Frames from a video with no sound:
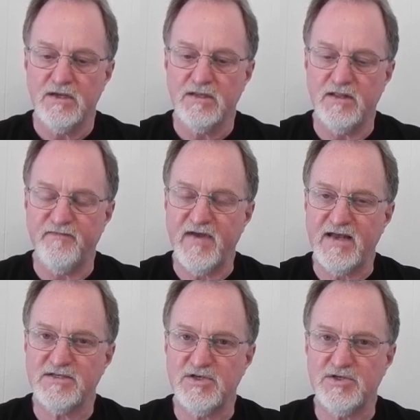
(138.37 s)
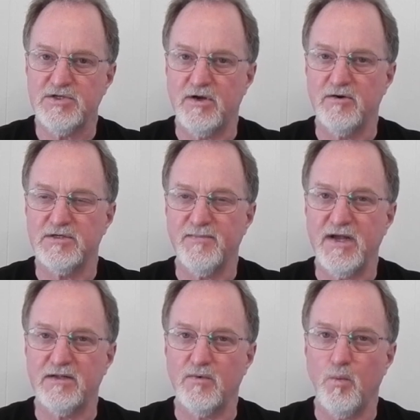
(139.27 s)
then the fastest shutter is
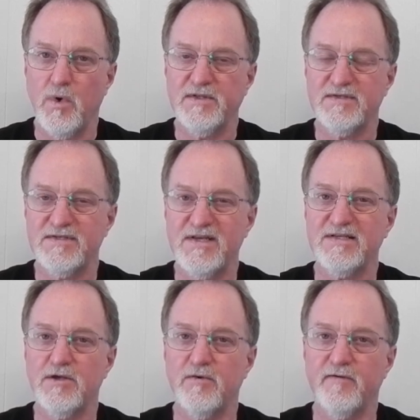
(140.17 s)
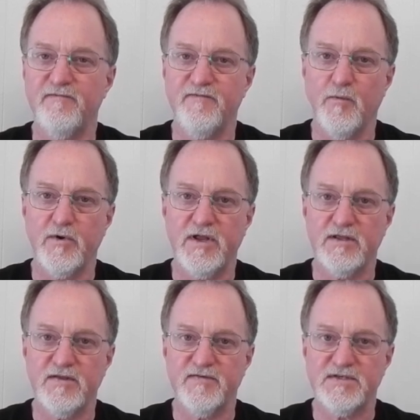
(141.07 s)
about
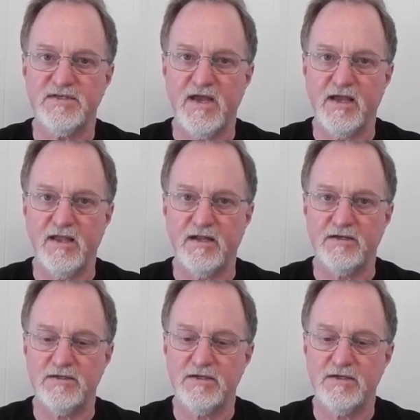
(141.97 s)
1/640th of a second.